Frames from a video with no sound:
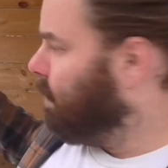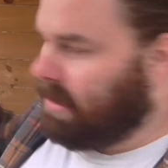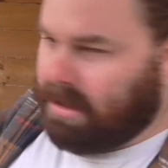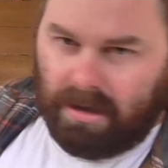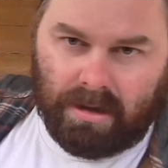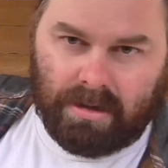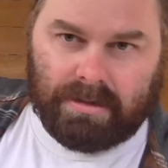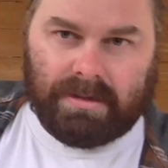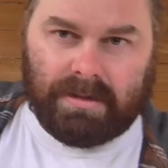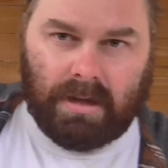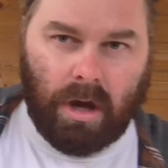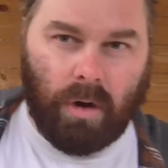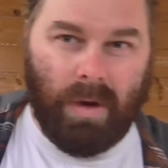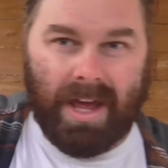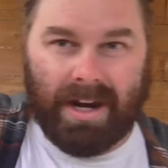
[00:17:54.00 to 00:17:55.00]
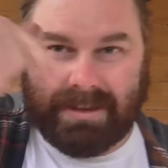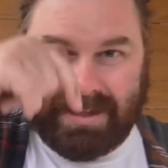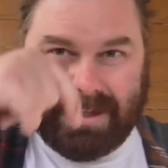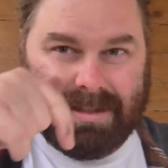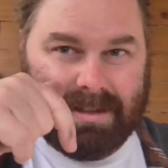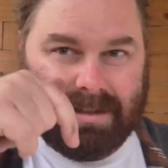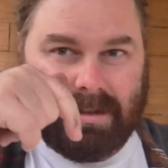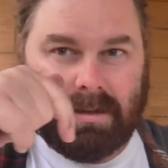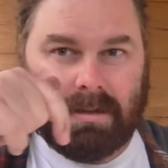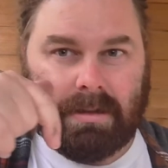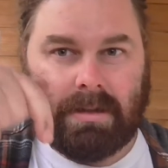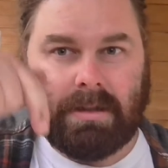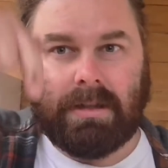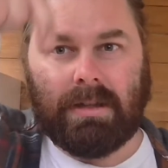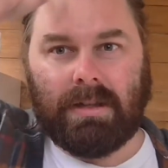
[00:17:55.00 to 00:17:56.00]
Because, I'll edit this,
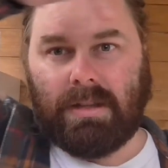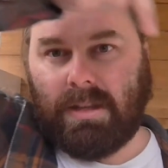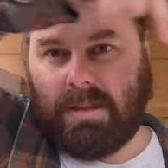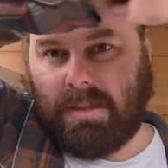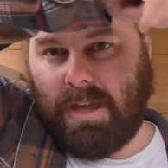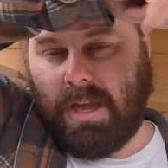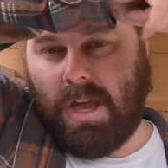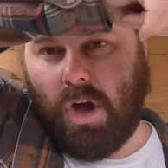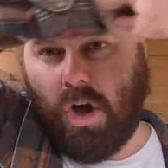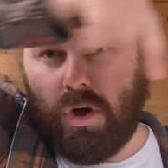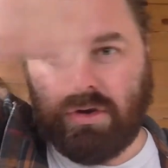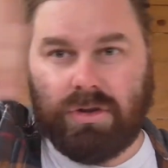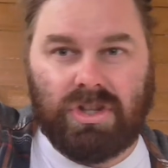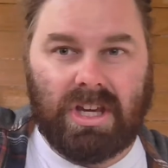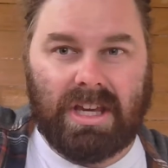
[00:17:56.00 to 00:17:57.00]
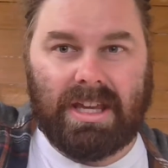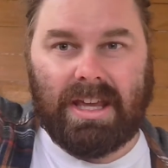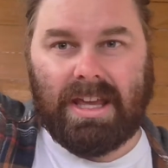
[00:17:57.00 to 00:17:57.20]
the OG